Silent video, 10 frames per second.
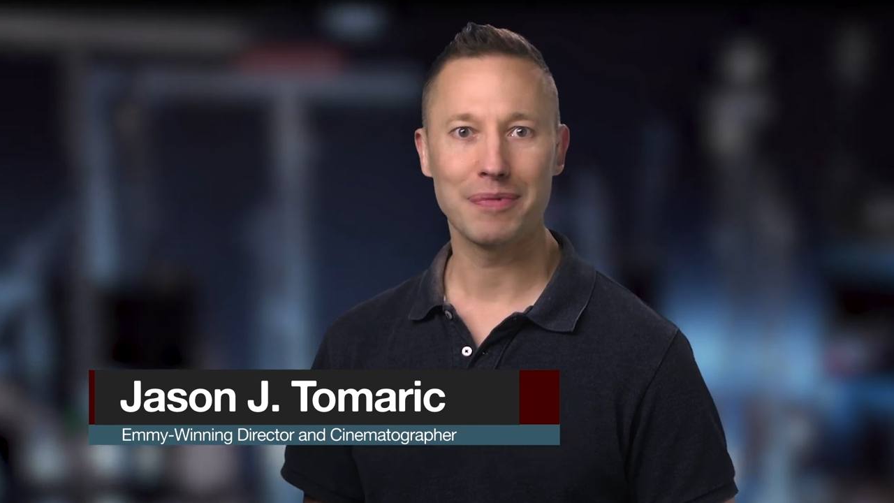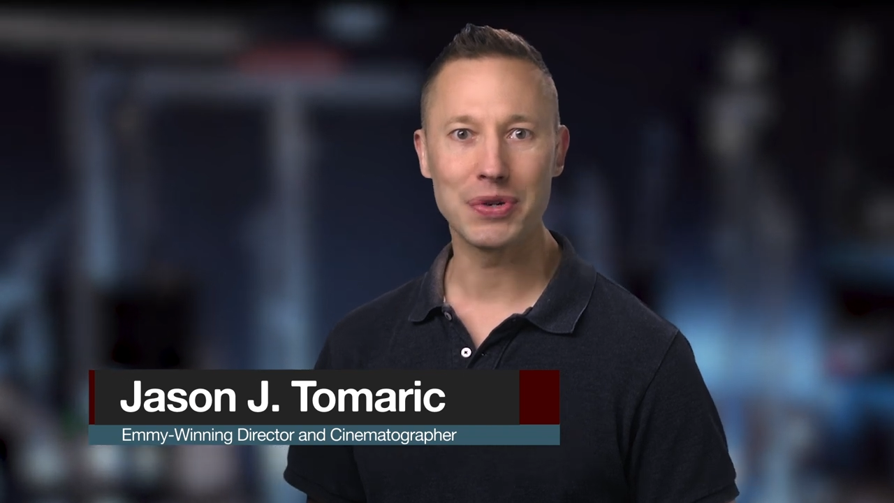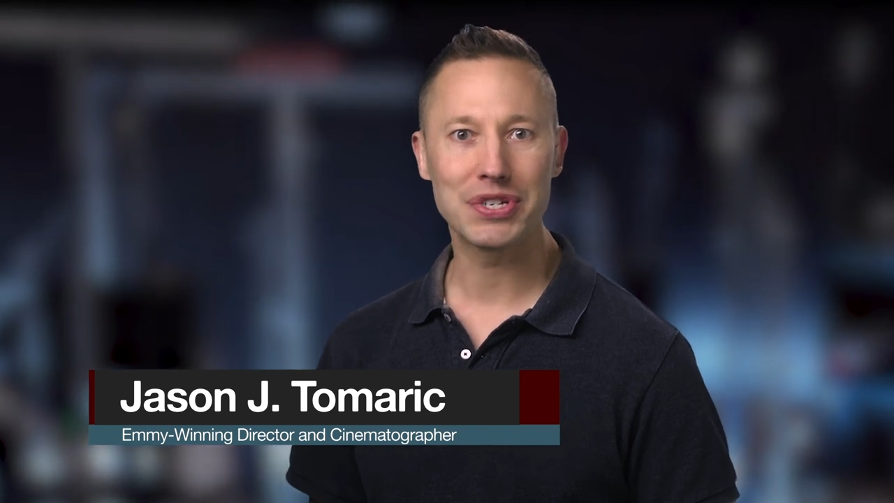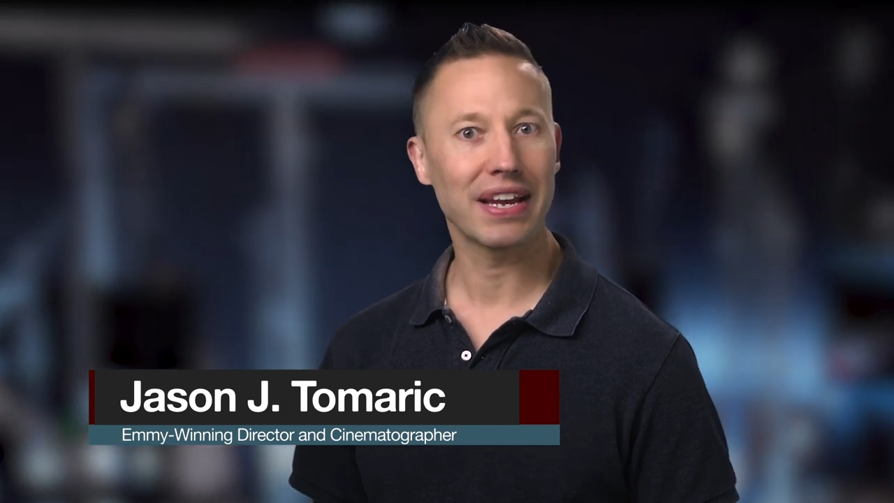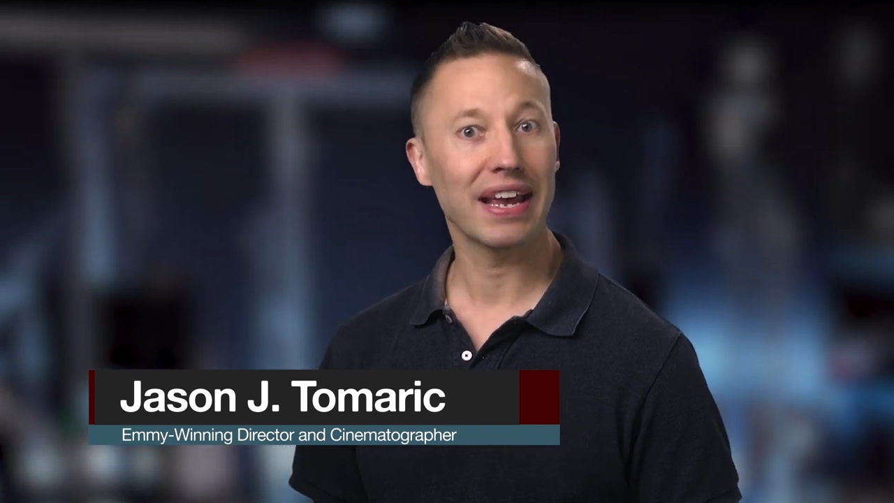
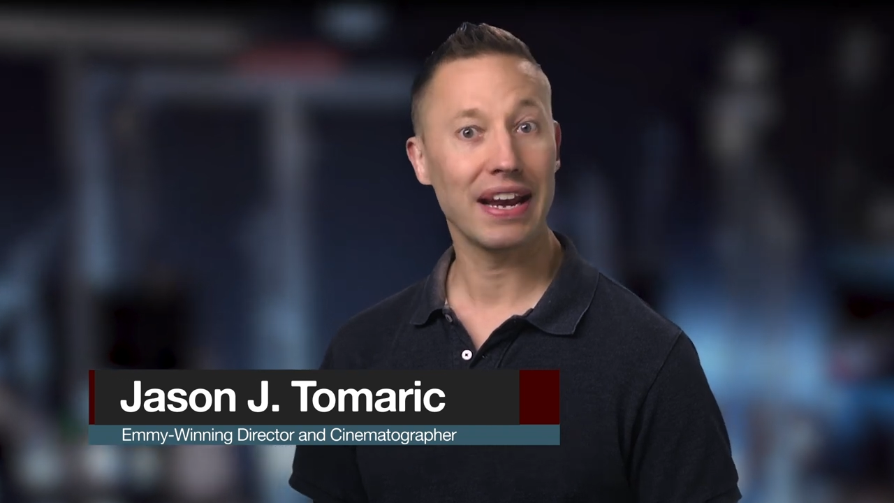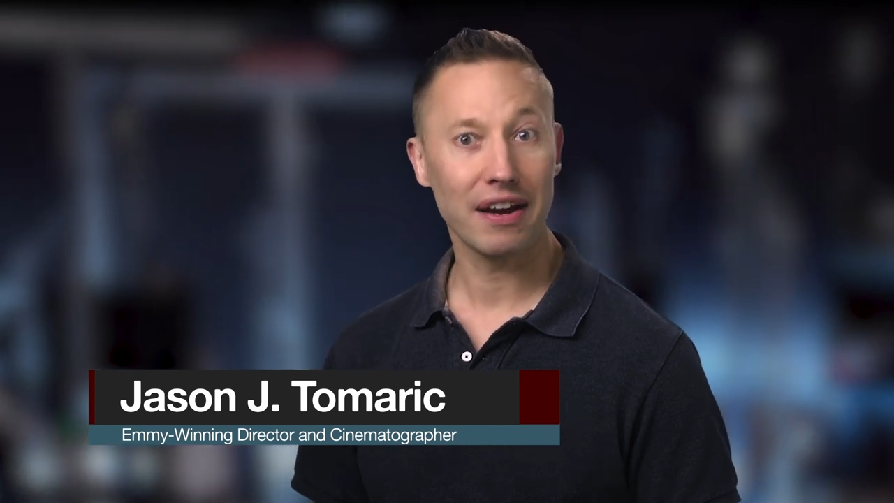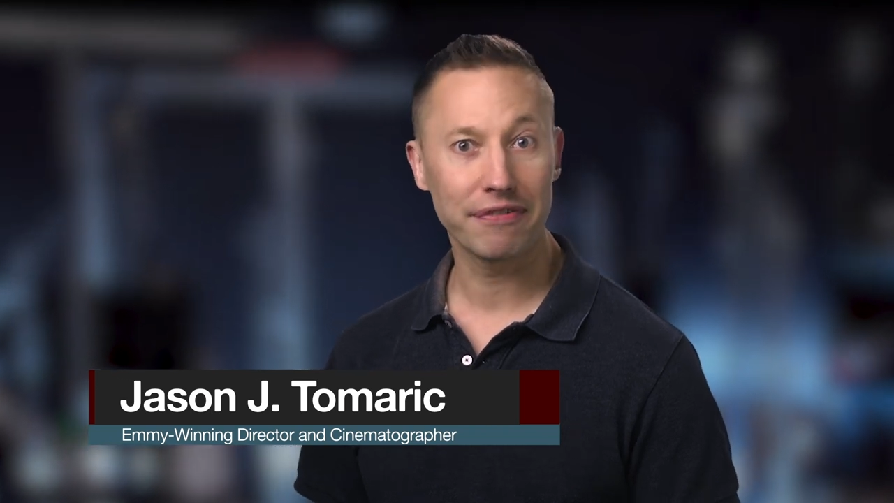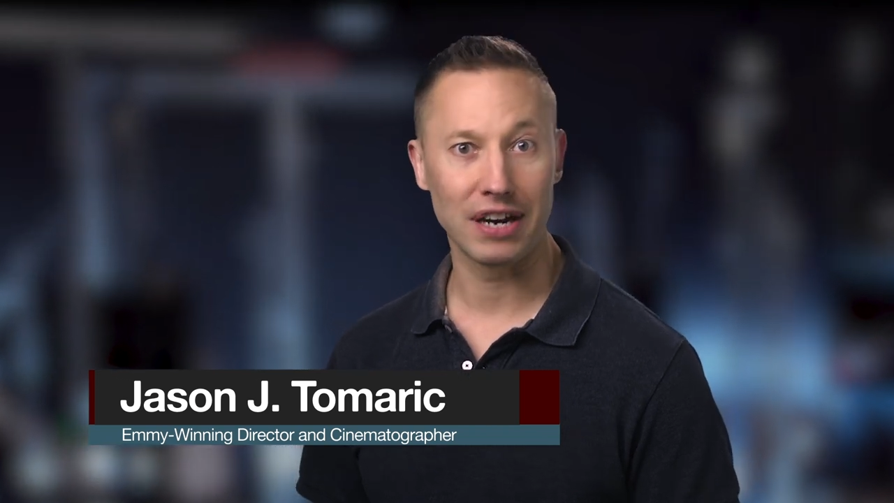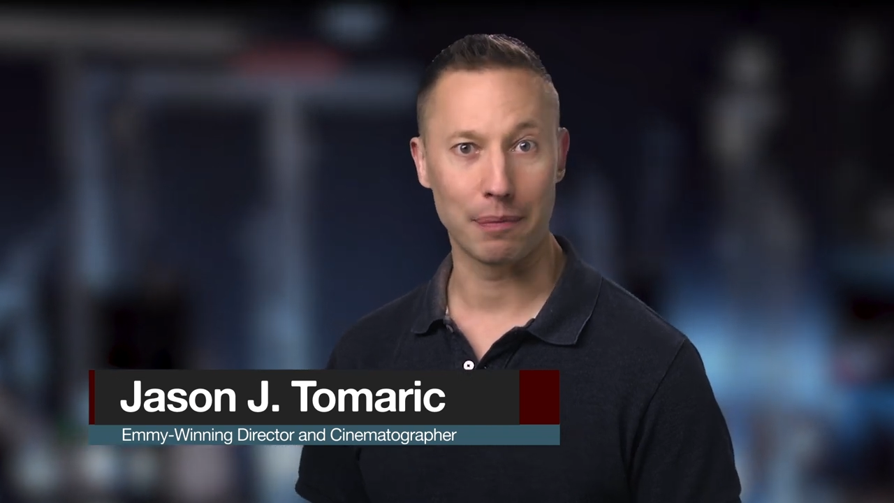using an
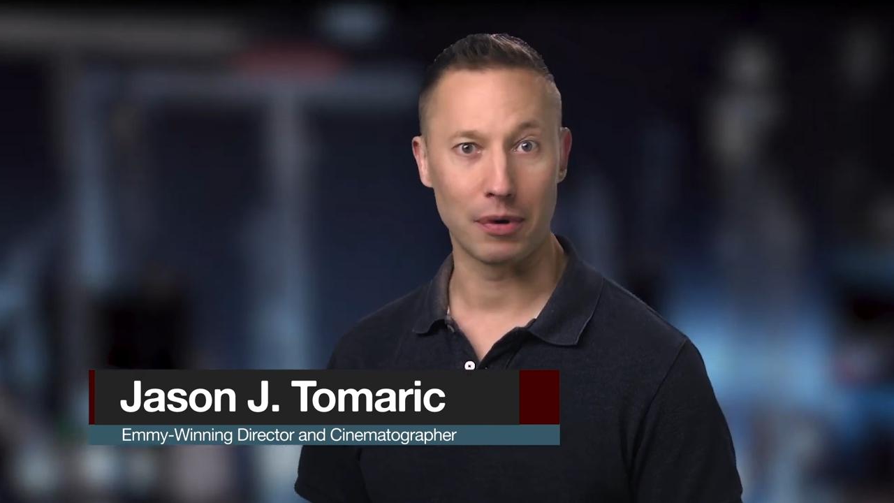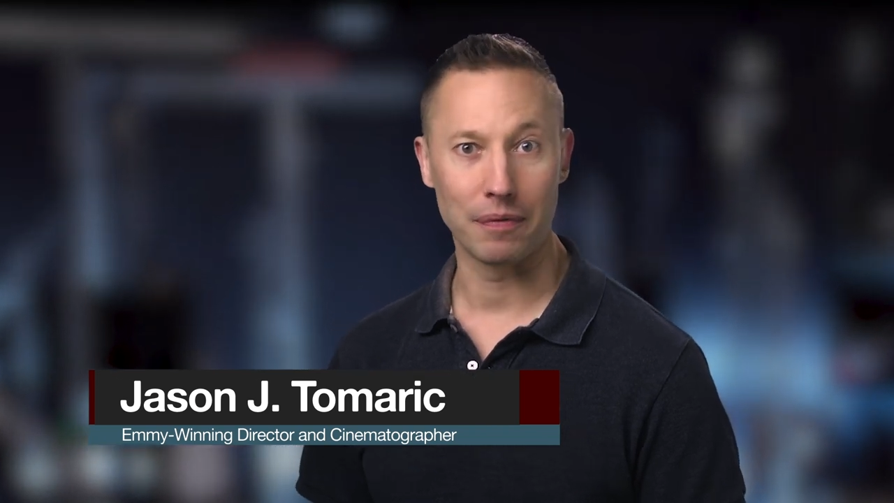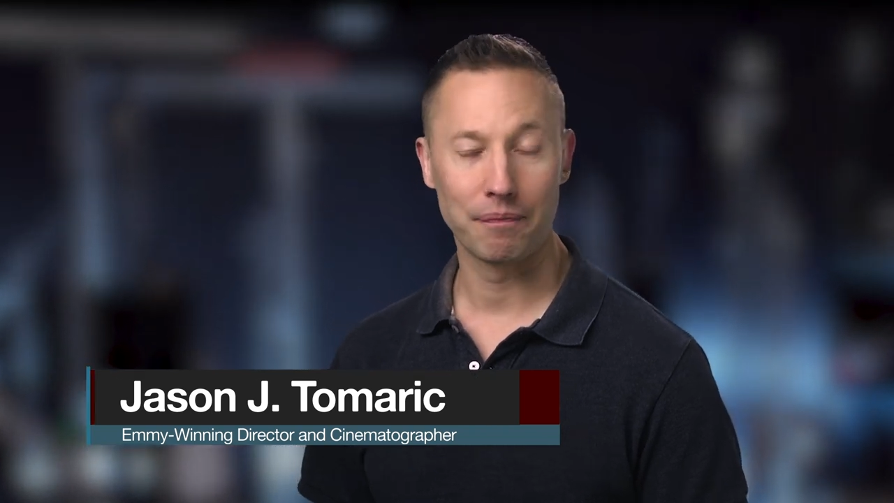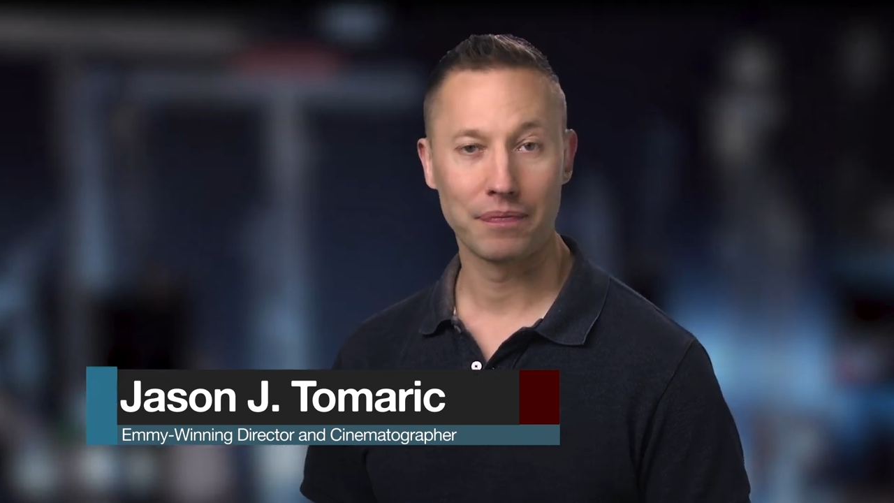F number.